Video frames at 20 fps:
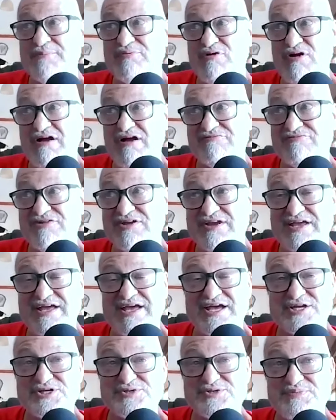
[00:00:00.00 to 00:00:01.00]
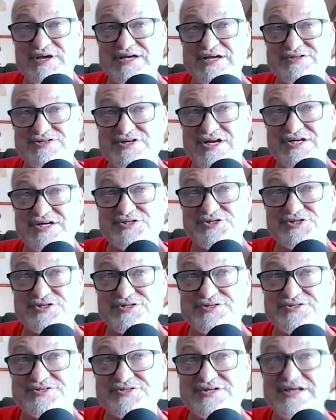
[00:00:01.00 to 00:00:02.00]
profit
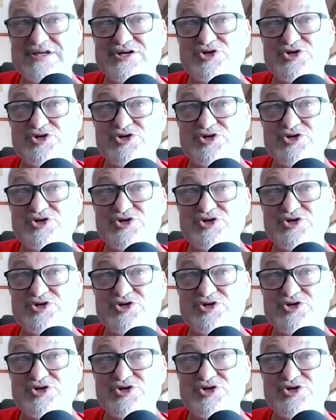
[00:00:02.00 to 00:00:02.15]
expectations.